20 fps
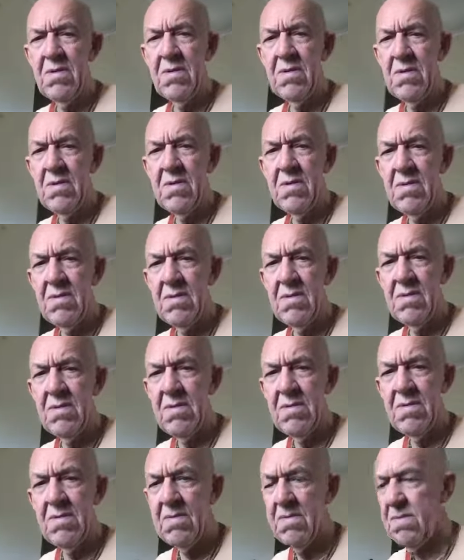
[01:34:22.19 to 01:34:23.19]
Okay,
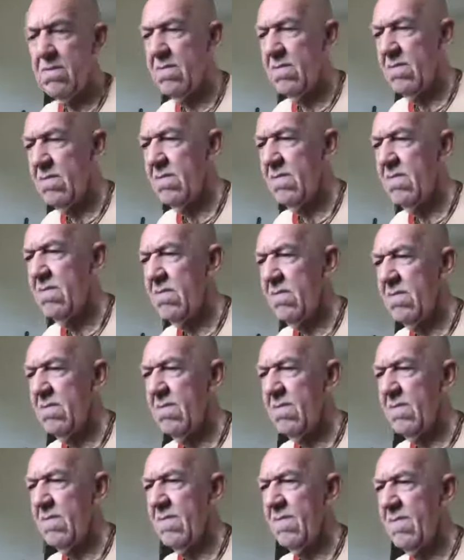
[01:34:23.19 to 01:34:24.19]
yes
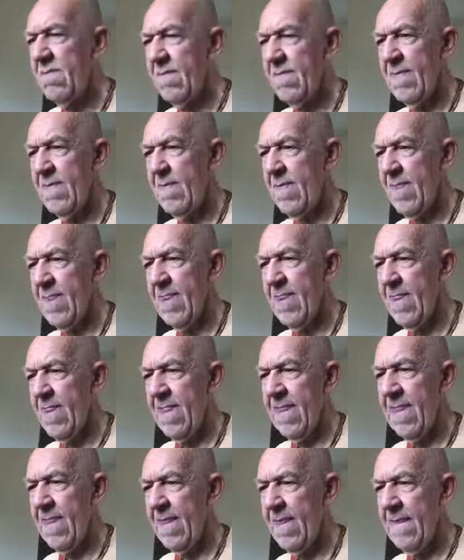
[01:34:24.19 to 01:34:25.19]
Maharaj, 6
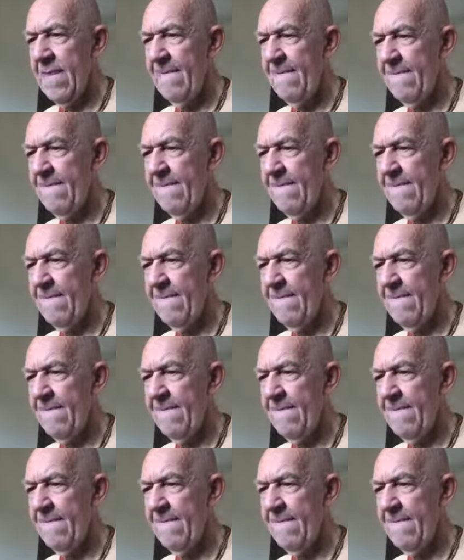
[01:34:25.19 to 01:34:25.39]
group.